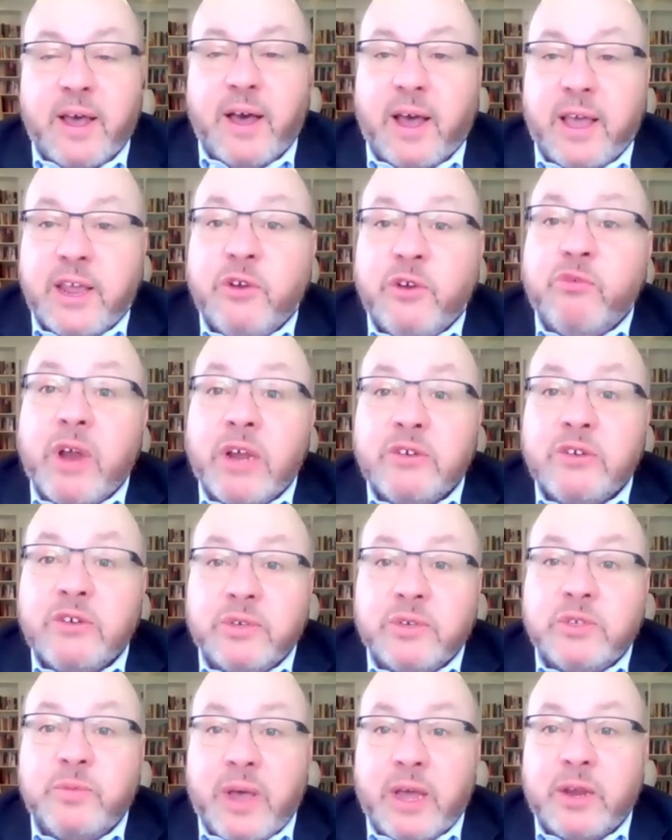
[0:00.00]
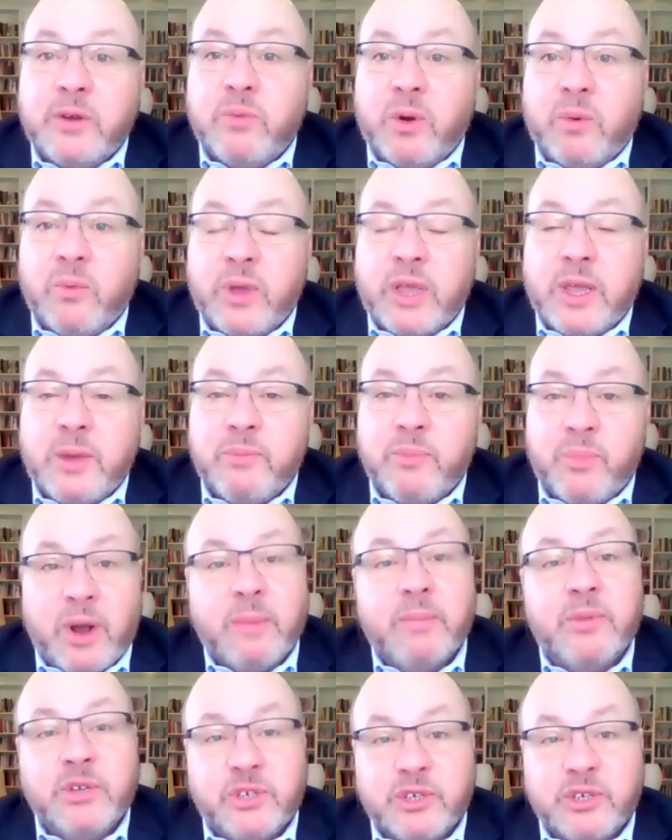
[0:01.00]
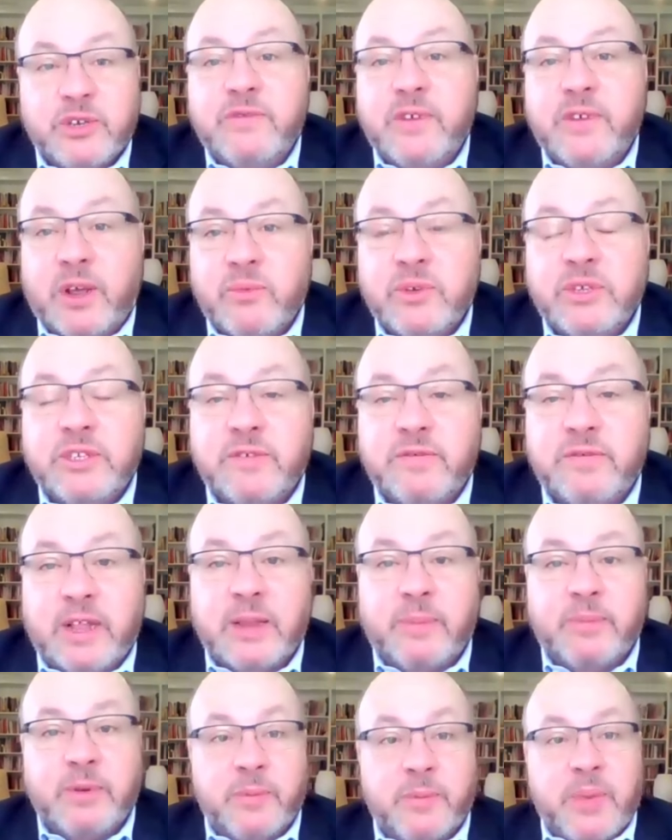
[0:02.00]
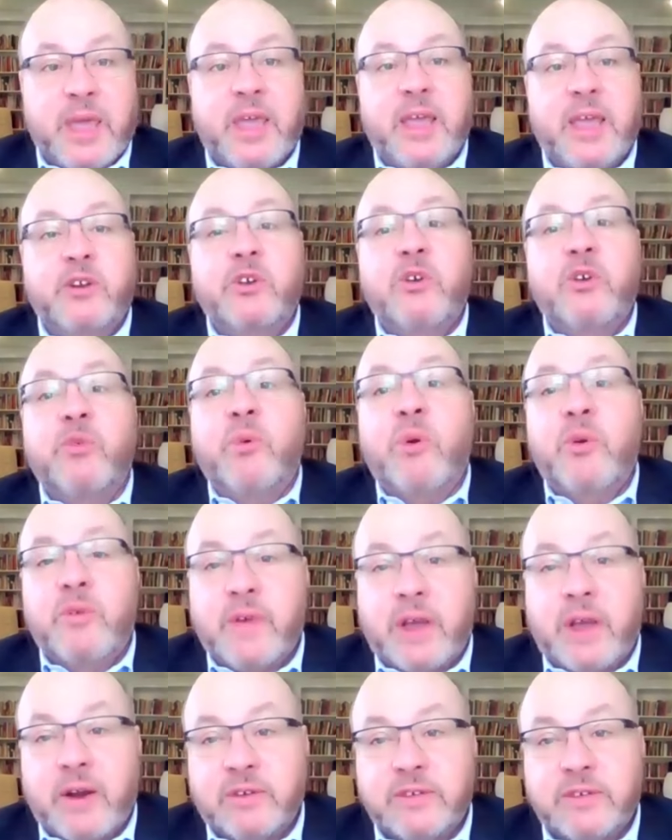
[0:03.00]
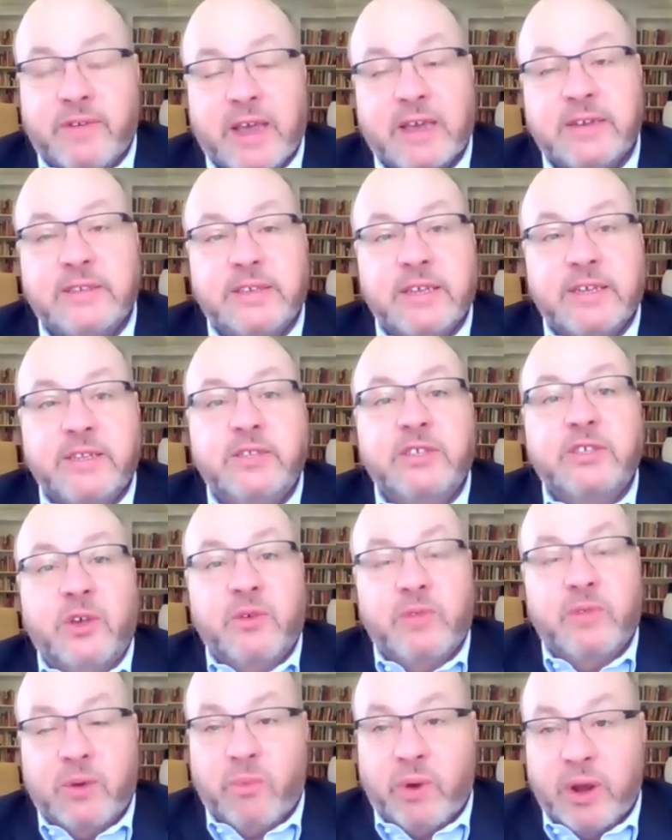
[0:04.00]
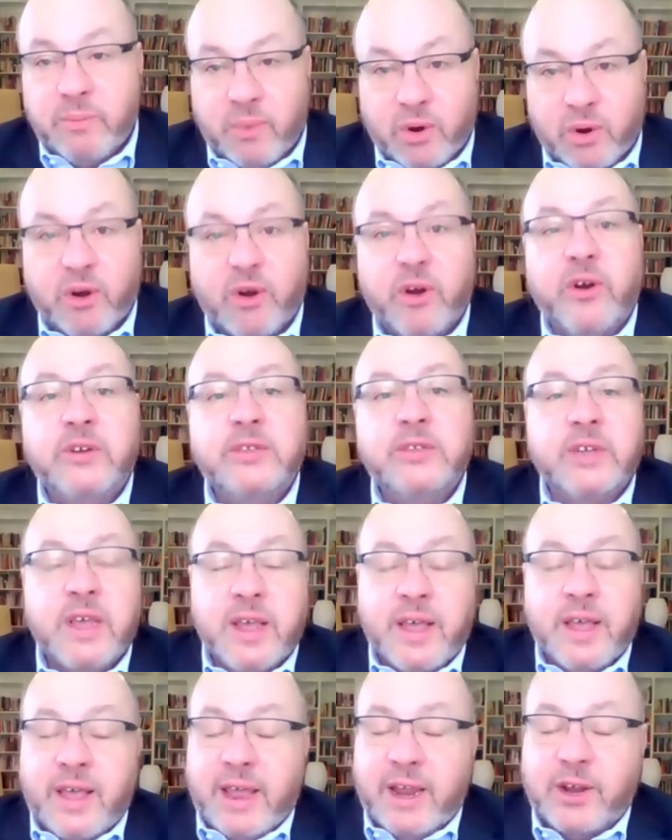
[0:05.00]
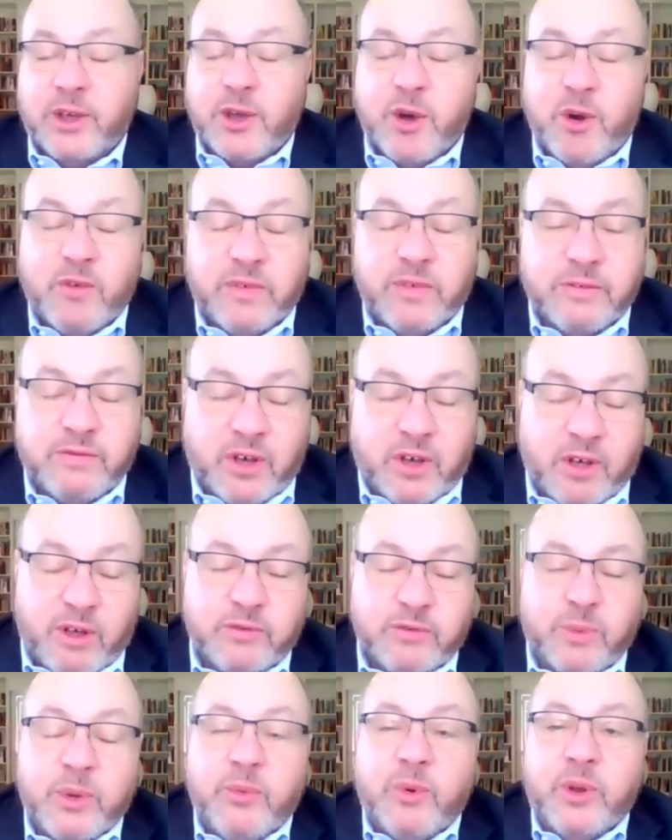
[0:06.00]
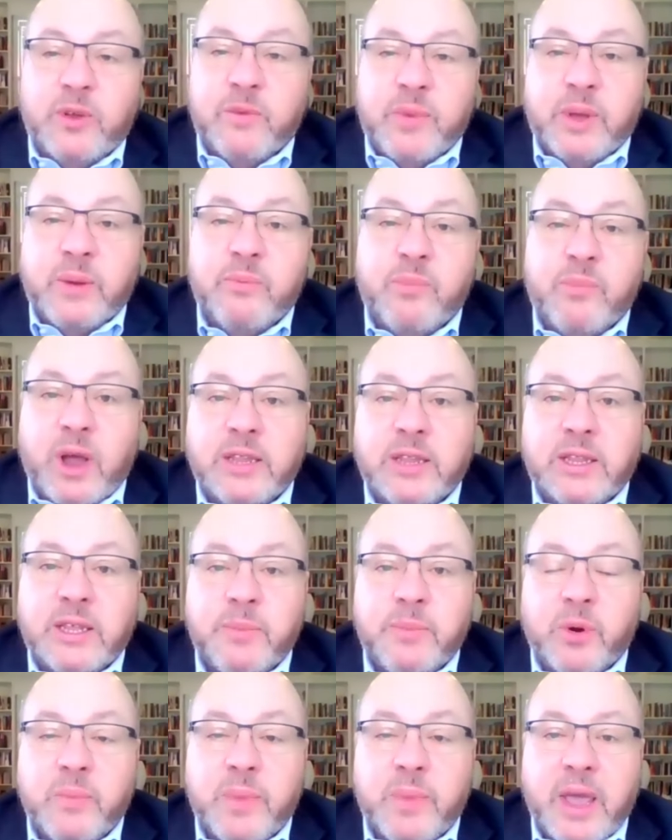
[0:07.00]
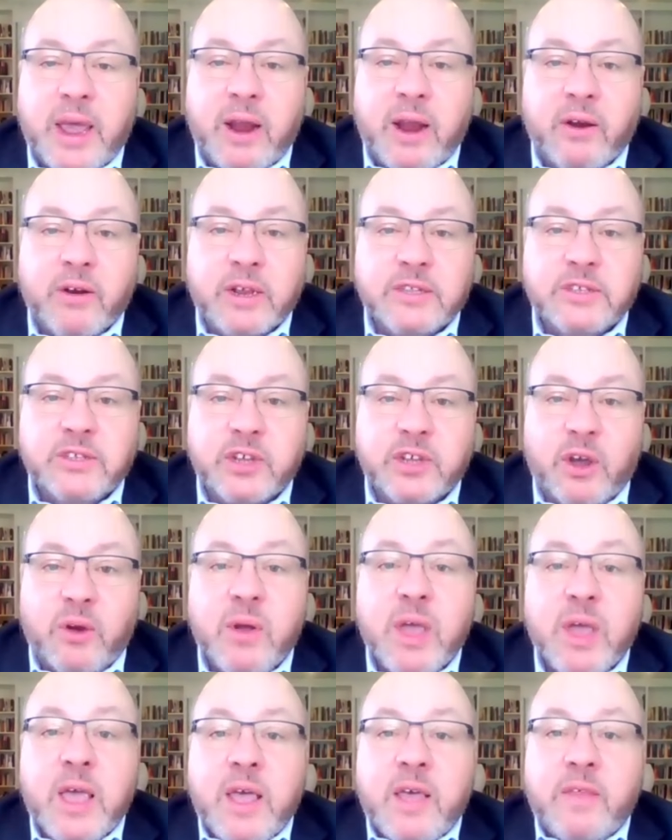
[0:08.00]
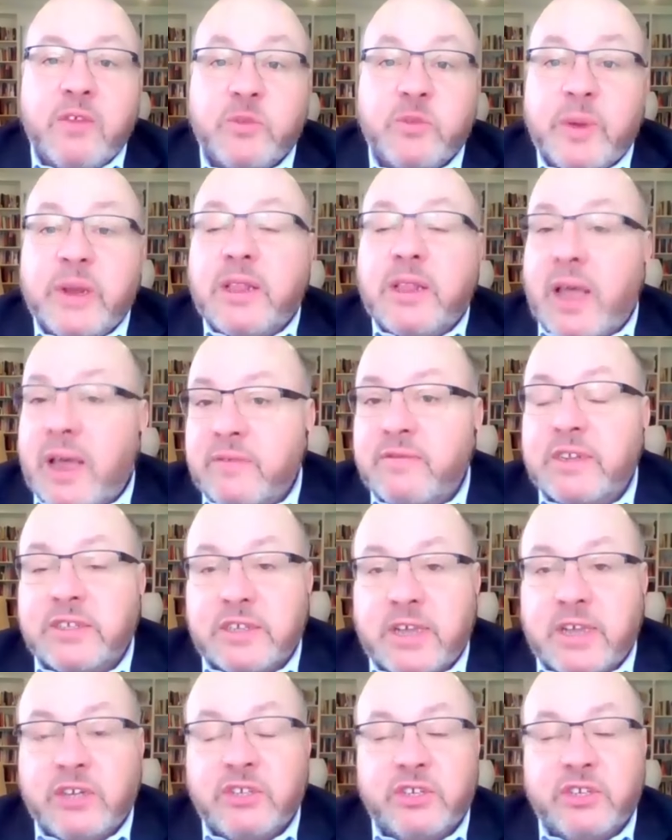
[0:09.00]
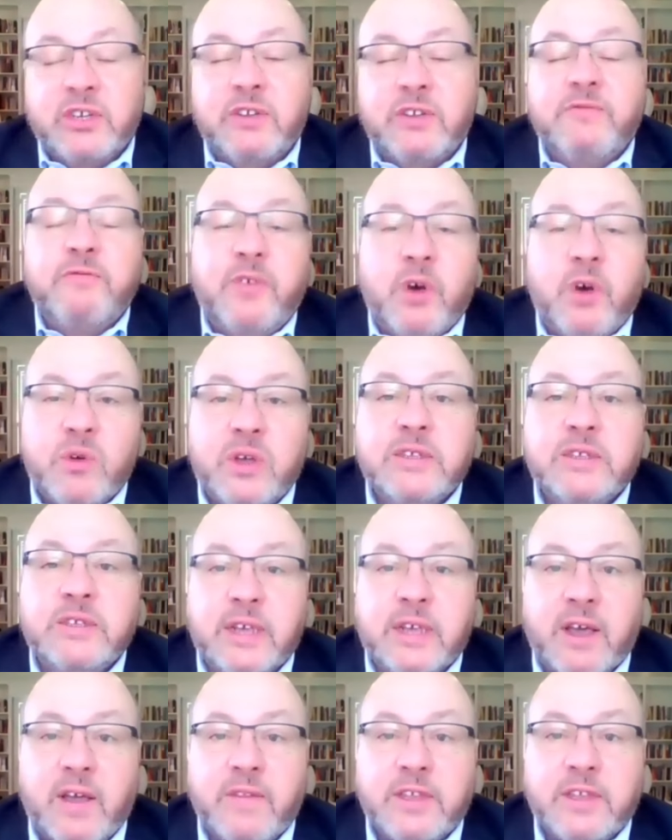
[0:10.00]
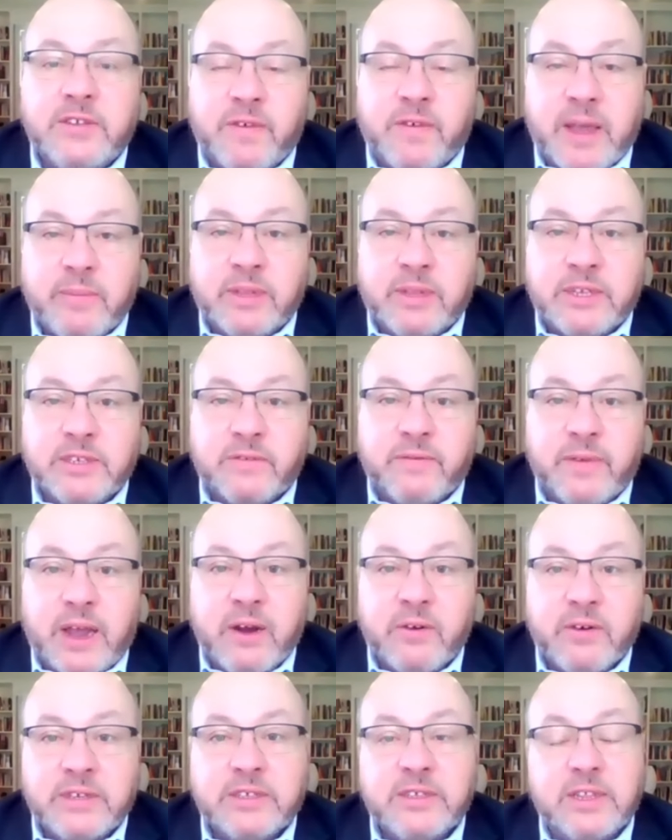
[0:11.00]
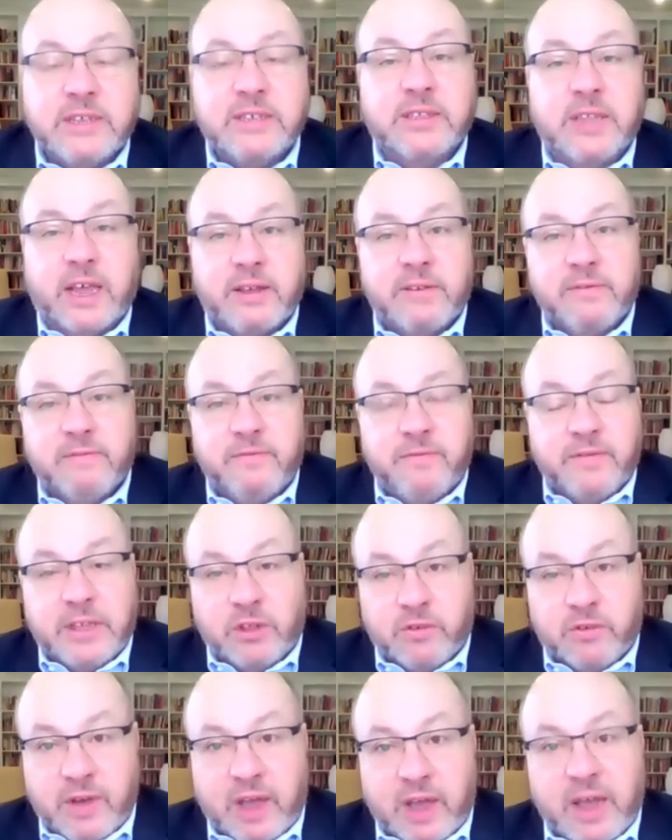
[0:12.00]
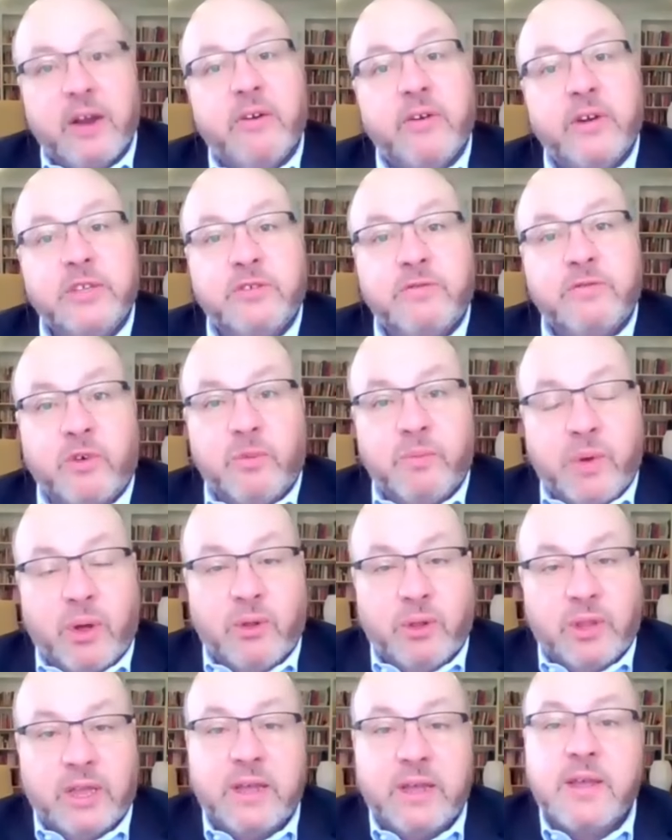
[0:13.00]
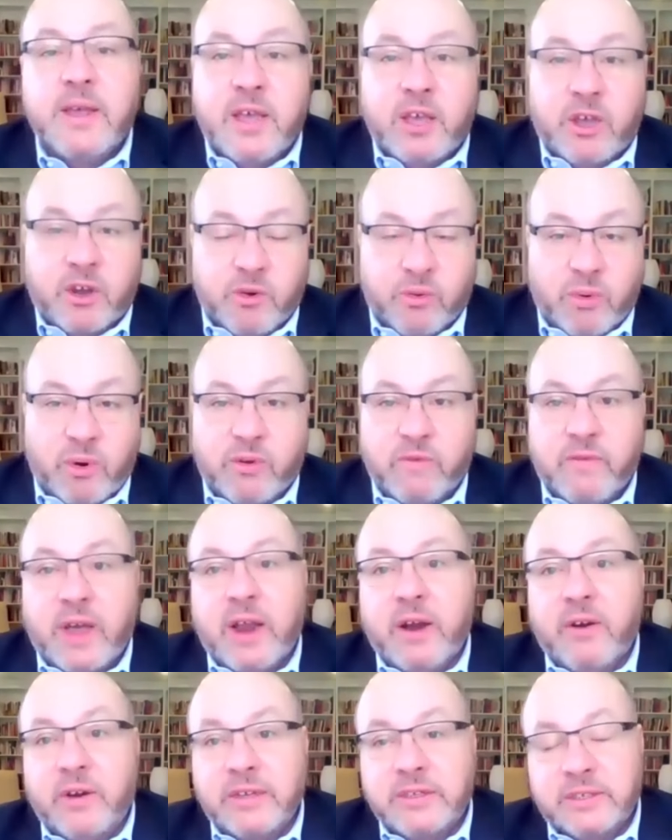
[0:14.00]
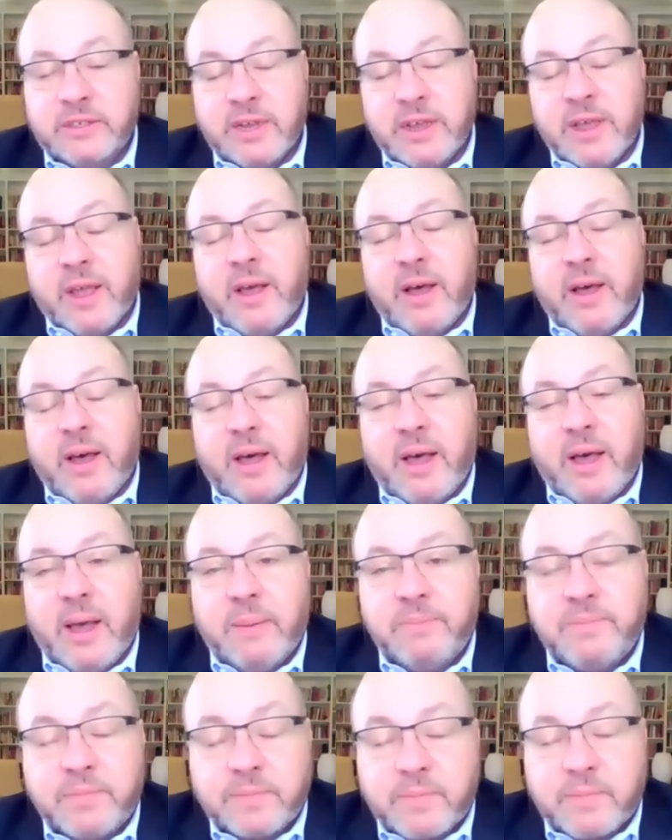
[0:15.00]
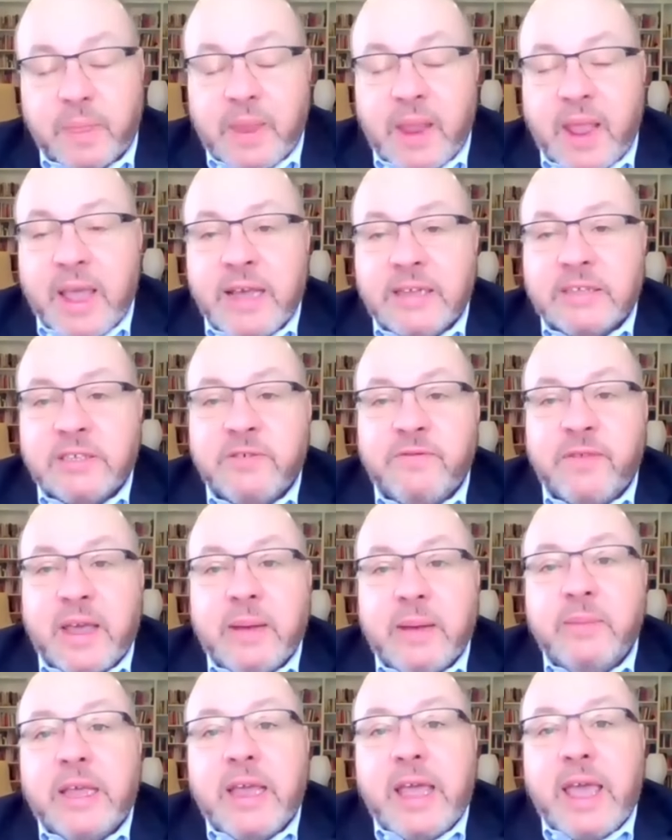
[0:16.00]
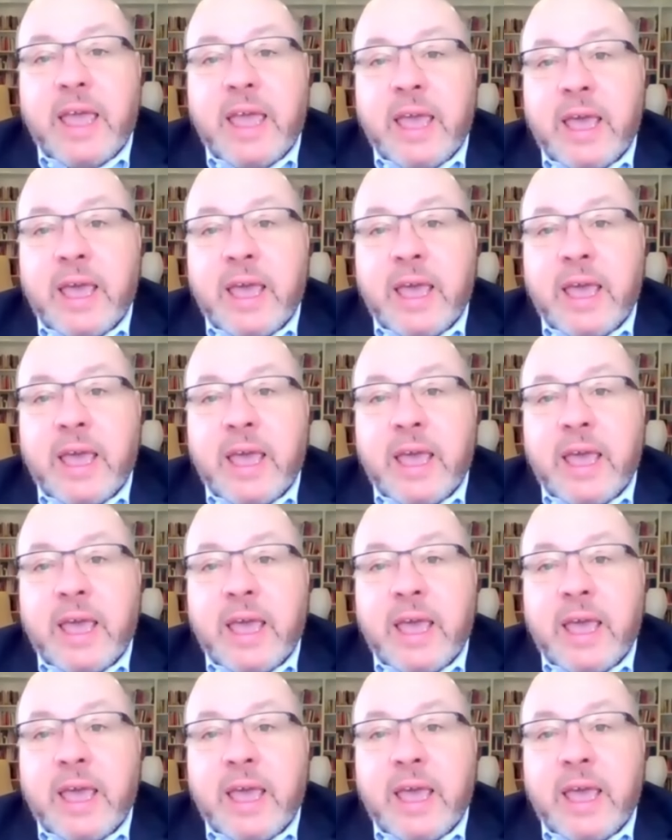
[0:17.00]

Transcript: Uh, in retrospect, what we probably should have done was developed a pan coronavirus vaccine so that when MERS and COVID evolved, we would have been broadly prepared. And so there's been a lot of discussion of focusing on these families of virus, things like filovirus for Ebola, coronavirus um, as a family.